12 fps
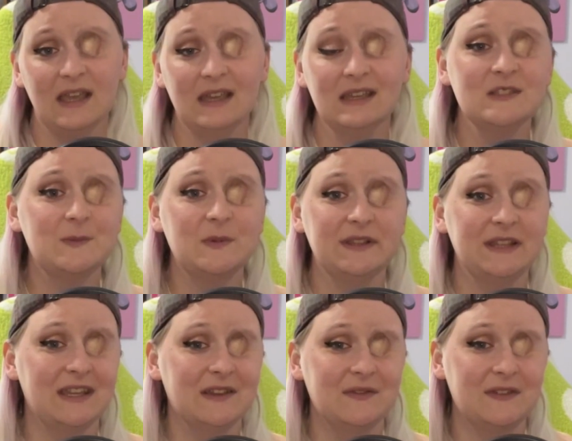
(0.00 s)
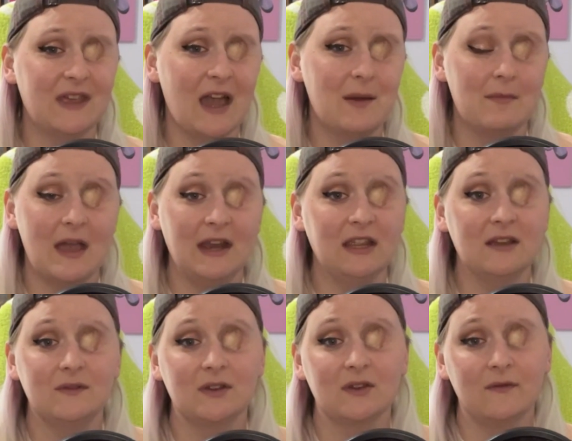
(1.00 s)
It's believed that many
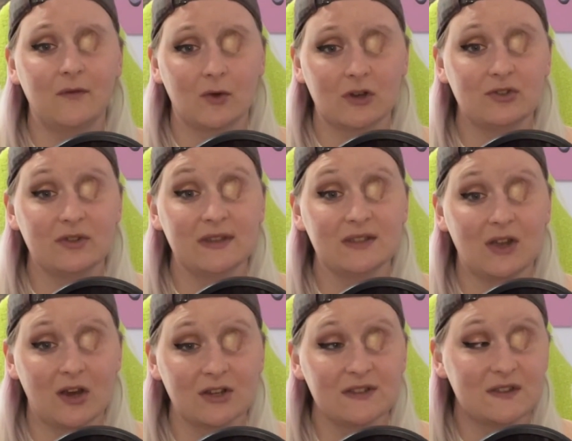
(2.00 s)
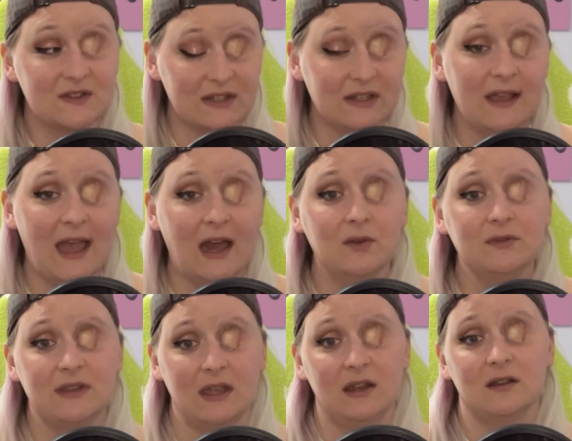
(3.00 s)
of their forgeries are still
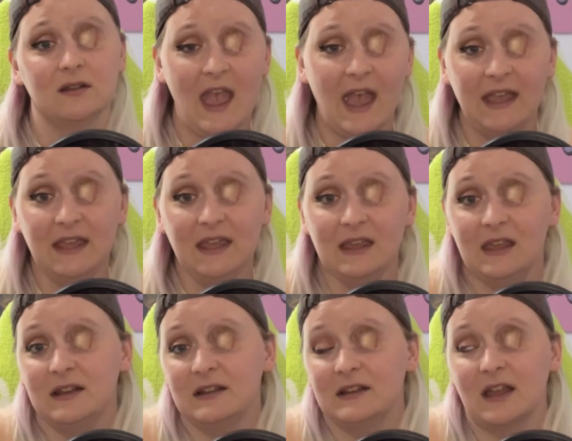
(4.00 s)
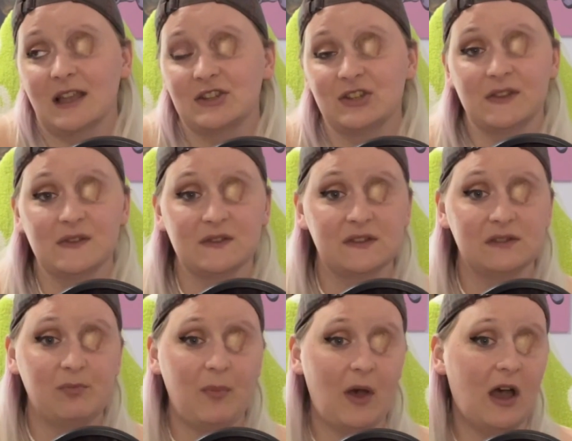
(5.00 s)
out there, hanging in collections,
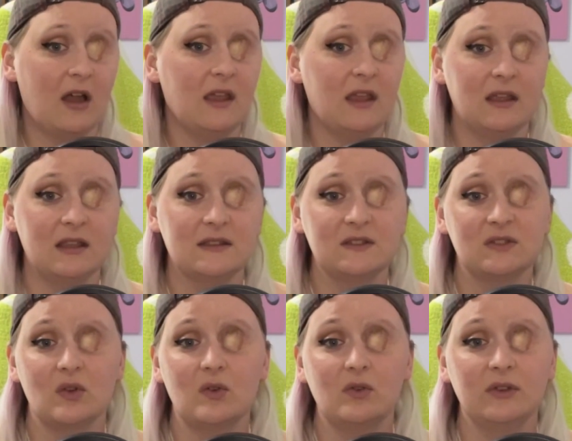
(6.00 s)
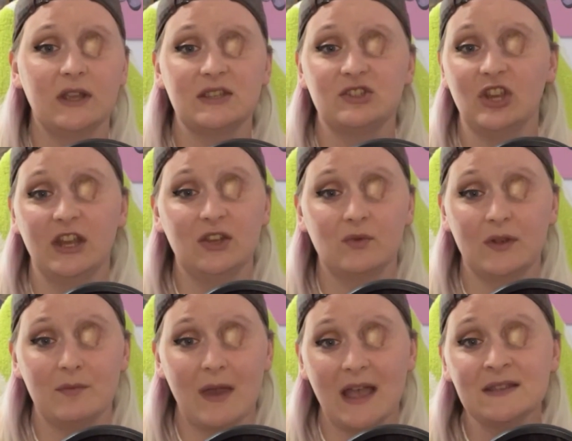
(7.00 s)
bought and sold as
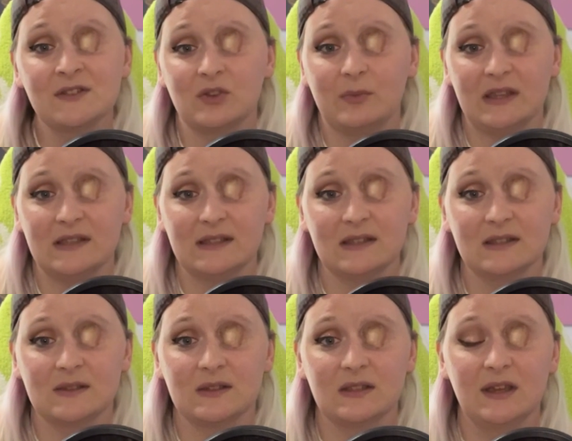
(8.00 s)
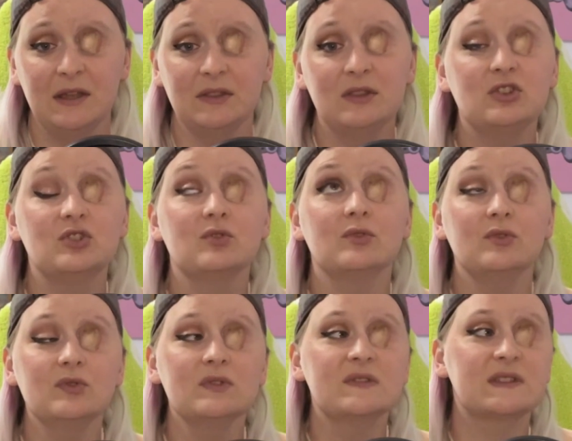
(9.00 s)
genuine masterpieces. The
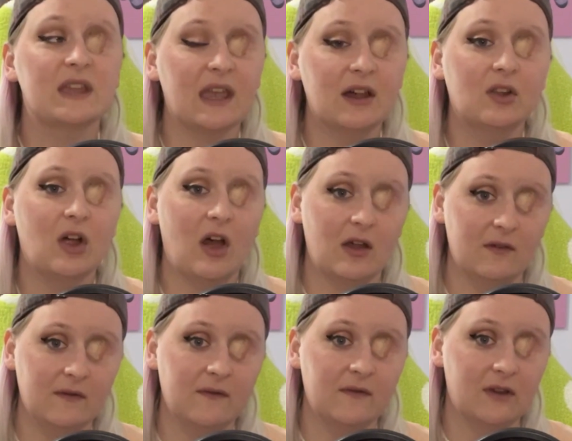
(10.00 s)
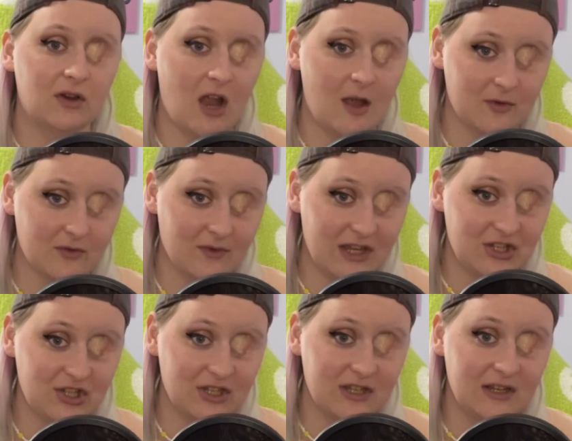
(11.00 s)
true scale of their
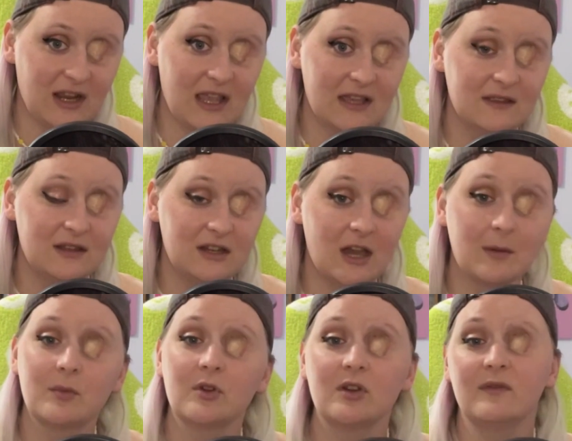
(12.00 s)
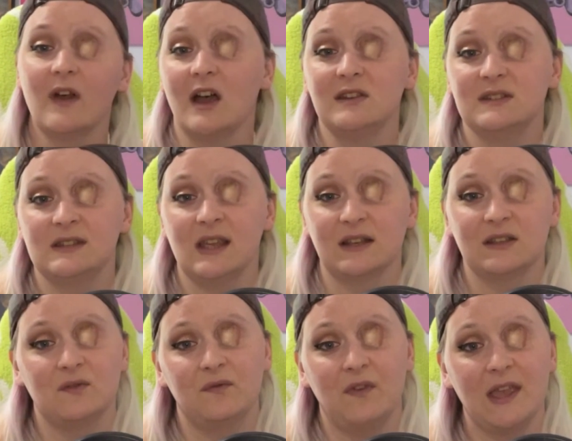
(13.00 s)
operation and the number of
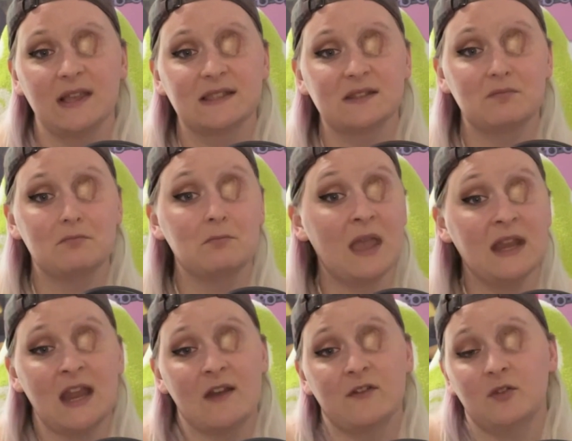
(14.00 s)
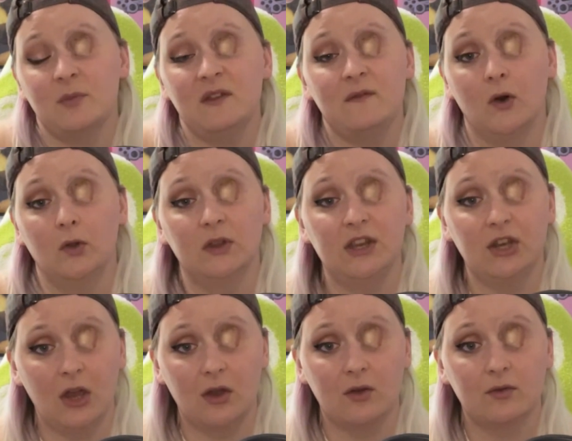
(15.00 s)
undetected fakes may never be fully
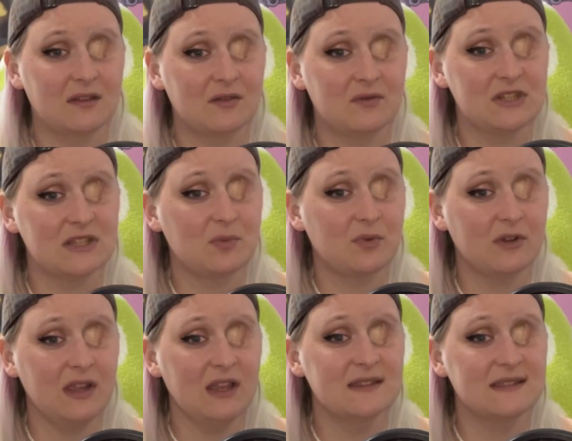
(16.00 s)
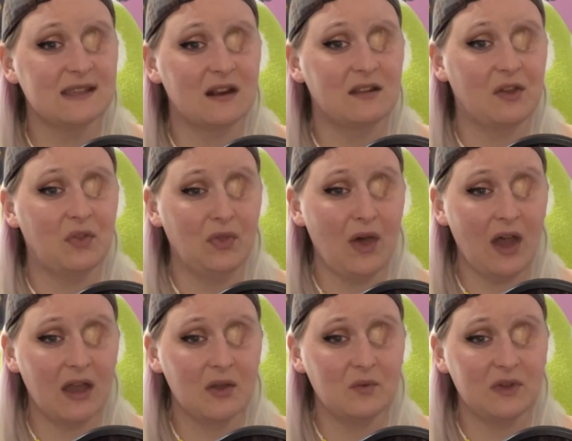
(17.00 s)
known, which is a pretty unsettling
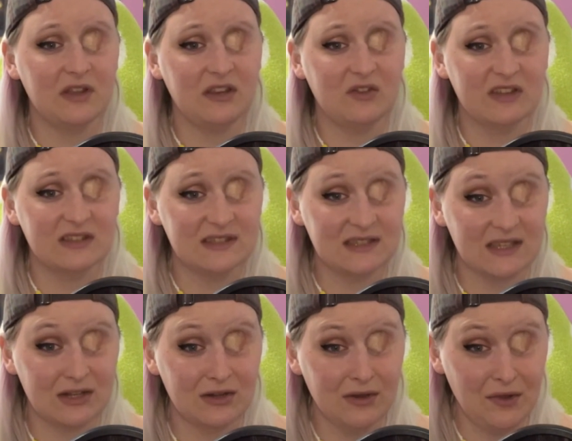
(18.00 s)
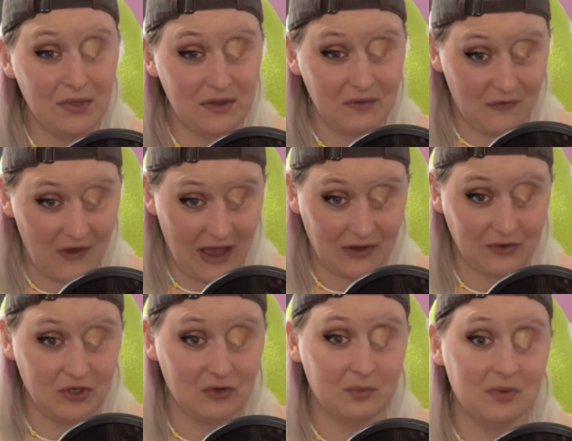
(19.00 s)
thought when you consider the
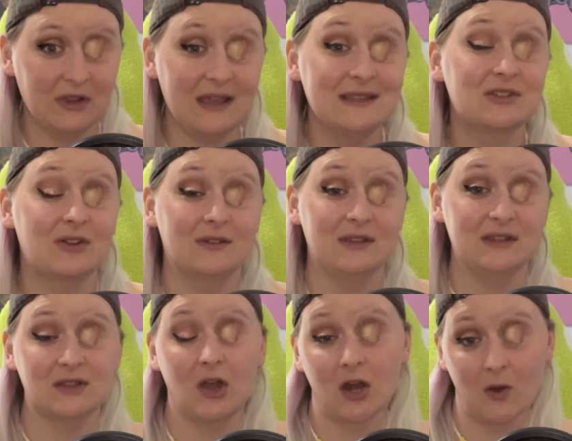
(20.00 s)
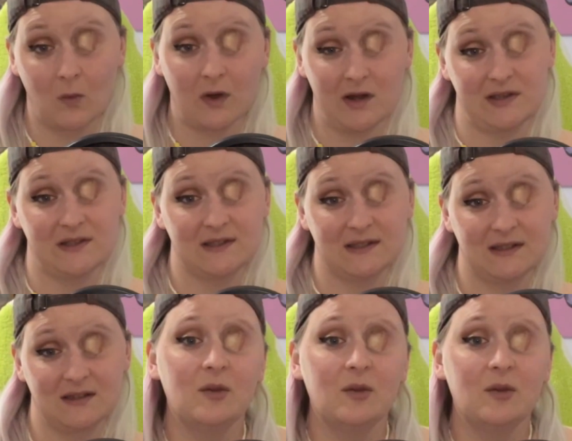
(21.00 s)
value placed on these artworks.